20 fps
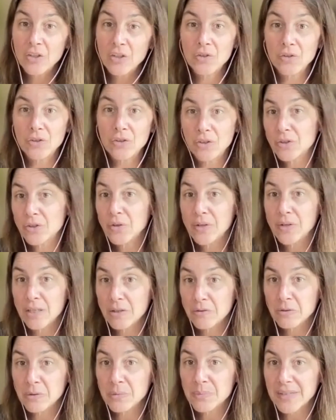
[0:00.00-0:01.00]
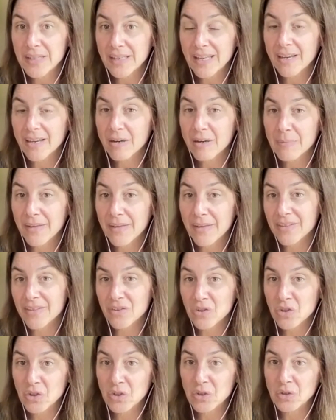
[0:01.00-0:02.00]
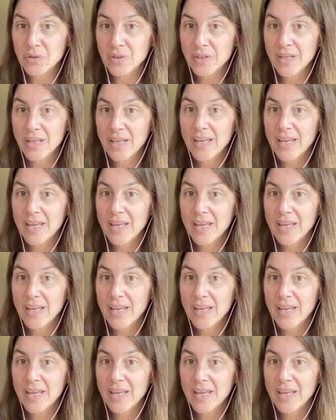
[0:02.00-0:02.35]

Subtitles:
Do you know any groups that care about this too?